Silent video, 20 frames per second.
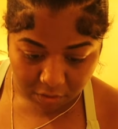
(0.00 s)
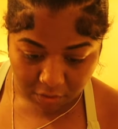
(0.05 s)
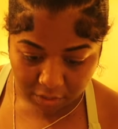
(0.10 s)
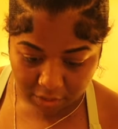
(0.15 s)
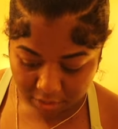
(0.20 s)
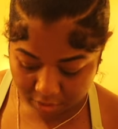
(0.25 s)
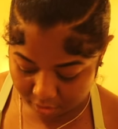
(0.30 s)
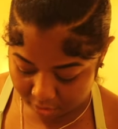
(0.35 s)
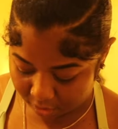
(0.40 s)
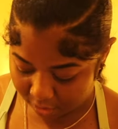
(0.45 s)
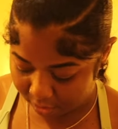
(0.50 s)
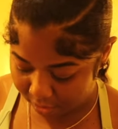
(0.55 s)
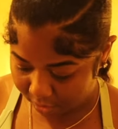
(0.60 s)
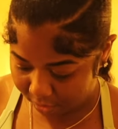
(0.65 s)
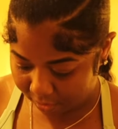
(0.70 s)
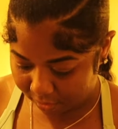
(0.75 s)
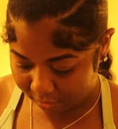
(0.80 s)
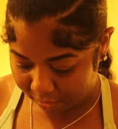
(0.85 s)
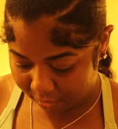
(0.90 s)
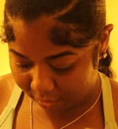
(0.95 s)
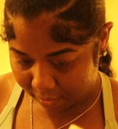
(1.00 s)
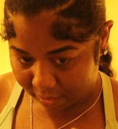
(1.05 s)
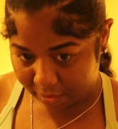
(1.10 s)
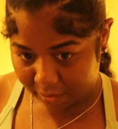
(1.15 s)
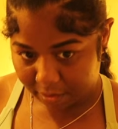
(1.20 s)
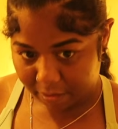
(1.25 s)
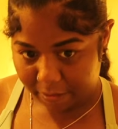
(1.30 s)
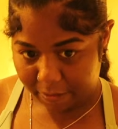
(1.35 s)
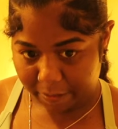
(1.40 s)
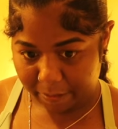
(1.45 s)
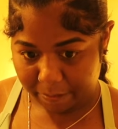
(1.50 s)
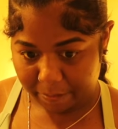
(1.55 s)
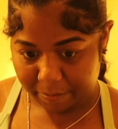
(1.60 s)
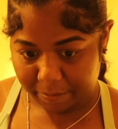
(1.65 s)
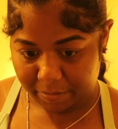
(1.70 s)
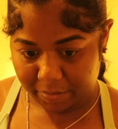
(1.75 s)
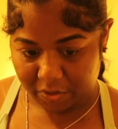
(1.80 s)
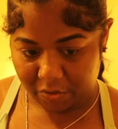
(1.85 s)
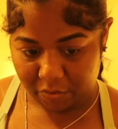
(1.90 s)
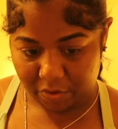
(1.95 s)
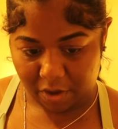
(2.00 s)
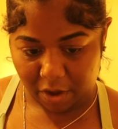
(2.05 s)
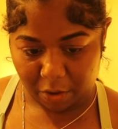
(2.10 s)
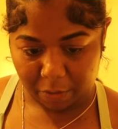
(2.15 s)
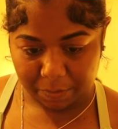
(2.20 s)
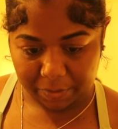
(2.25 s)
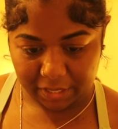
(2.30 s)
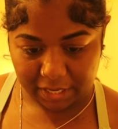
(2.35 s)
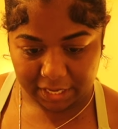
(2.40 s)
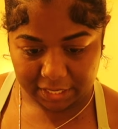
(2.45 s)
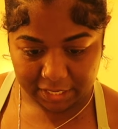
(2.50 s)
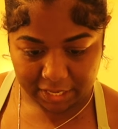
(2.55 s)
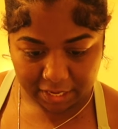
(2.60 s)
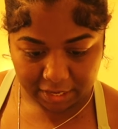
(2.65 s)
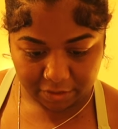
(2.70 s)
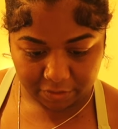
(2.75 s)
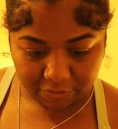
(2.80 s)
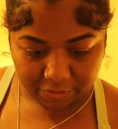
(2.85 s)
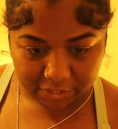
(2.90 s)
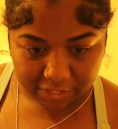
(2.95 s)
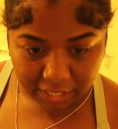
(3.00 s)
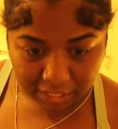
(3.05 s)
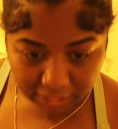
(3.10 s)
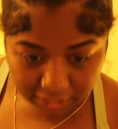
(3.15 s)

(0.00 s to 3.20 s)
Okay. Do it open like that? Do it stay